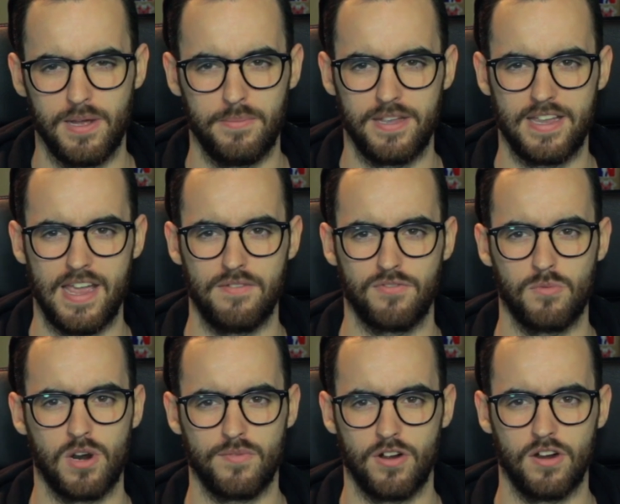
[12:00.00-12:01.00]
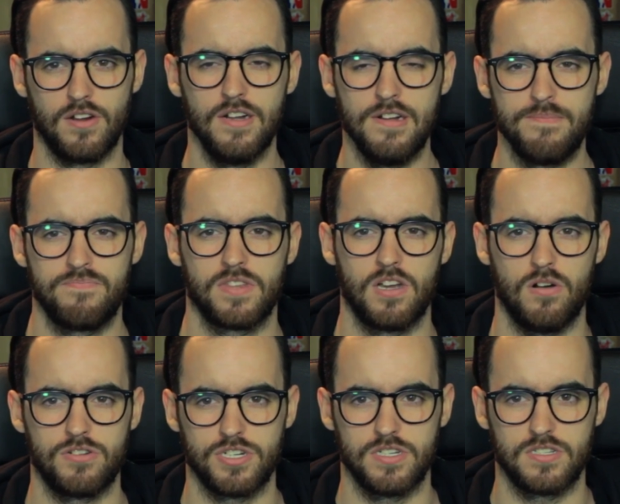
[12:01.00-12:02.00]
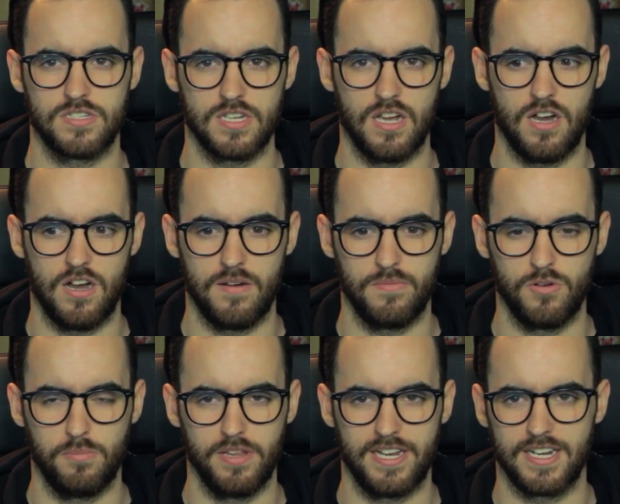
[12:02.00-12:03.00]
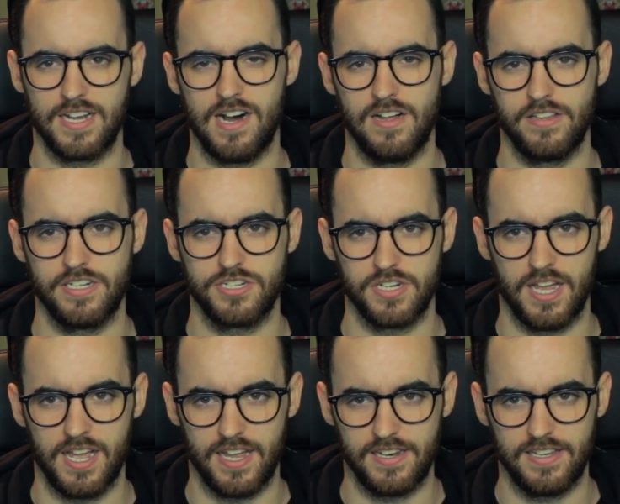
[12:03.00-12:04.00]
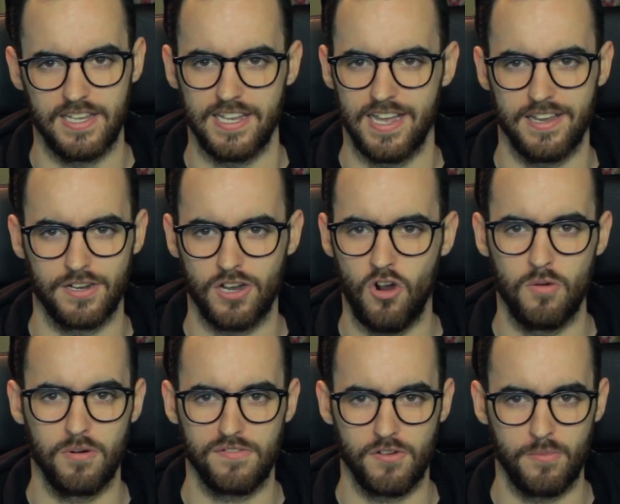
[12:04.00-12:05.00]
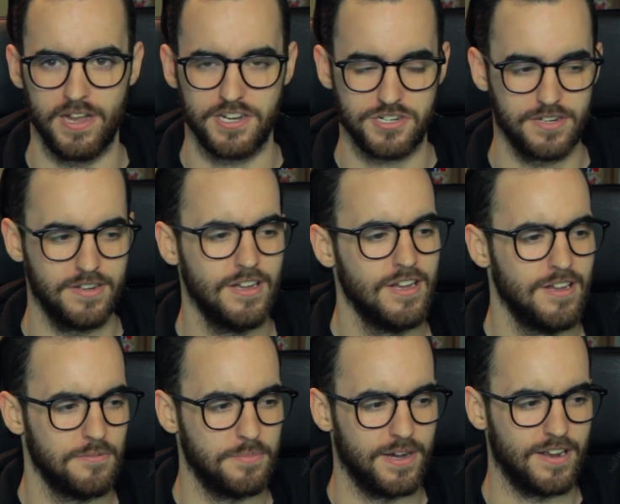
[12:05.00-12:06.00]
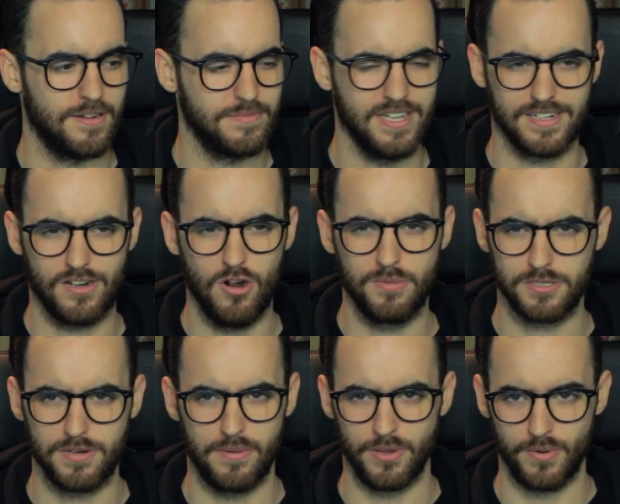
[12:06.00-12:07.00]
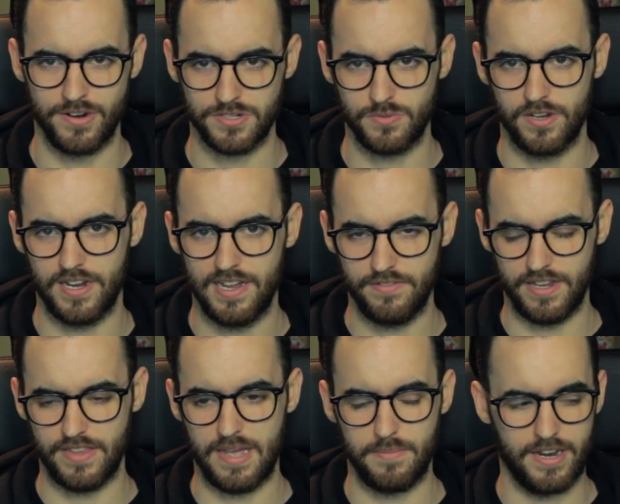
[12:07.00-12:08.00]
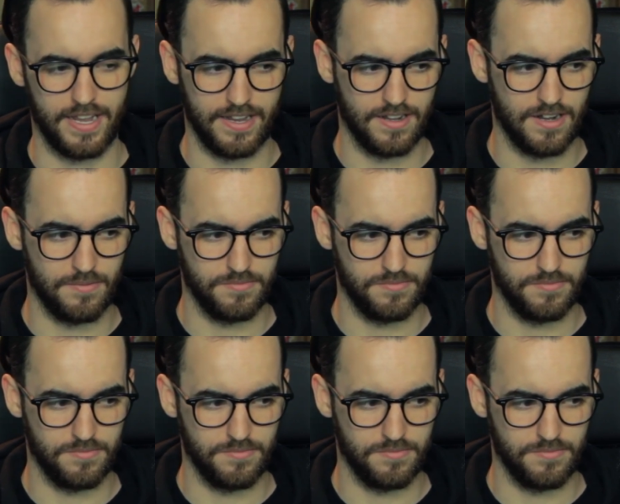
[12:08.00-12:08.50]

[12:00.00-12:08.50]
it might have became from one of our coaches who played in college, and he had a Cobra formation. But yeah, Cobra's probably the weirdest one. I haven't had that many.